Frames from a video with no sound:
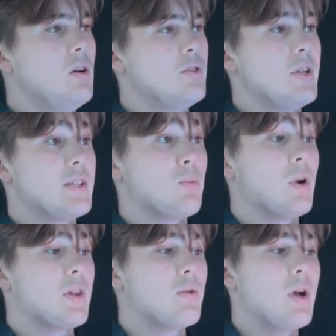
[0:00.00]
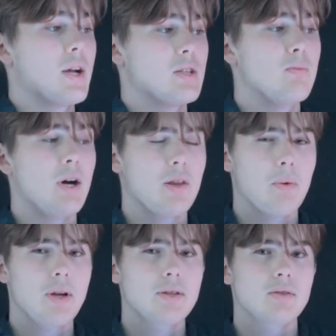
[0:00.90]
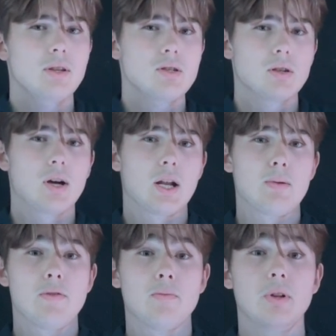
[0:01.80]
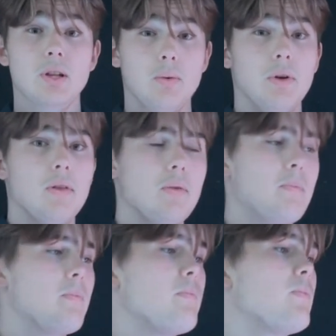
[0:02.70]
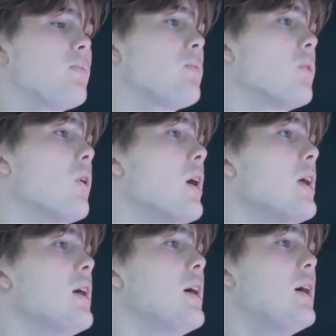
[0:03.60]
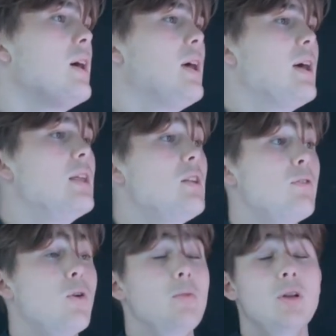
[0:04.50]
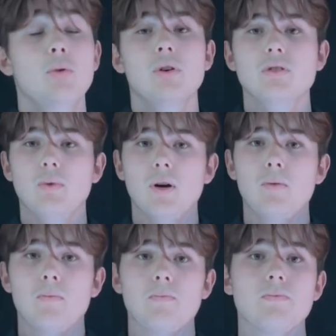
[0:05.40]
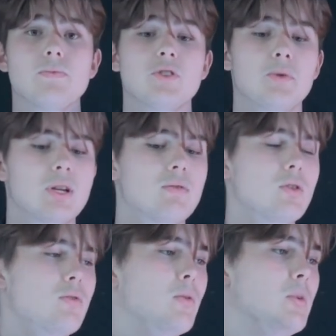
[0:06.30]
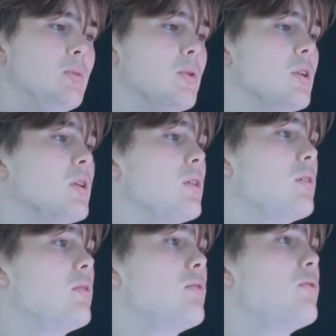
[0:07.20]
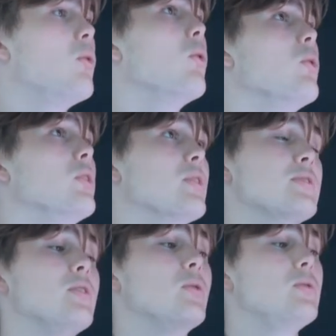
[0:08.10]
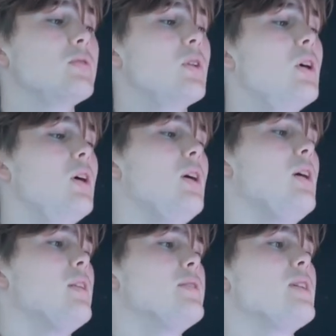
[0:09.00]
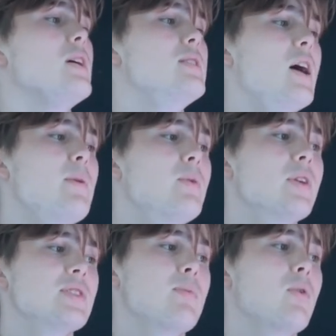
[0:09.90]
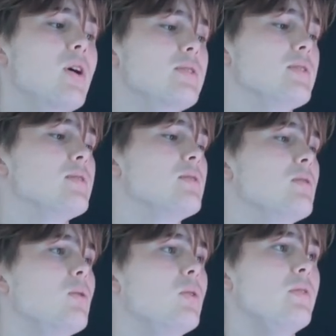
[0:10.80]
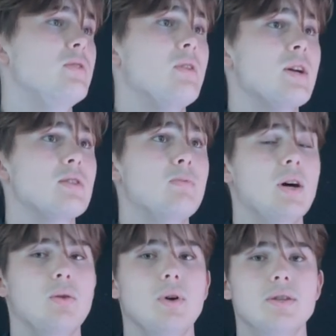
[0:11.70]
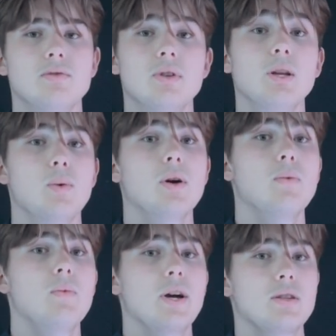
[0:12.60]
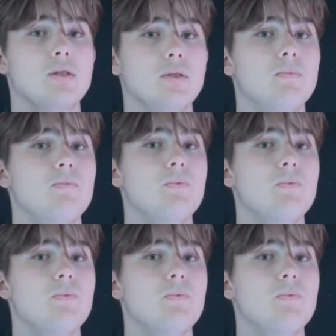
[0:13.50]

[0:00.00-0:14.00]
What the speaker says: So it's one of the reaction pathways that you should kind of be familiar with. Right? In the formula book as well, to be given your formula book for your externals, there's a table that summarizes all of these reaction pathways really well, actually.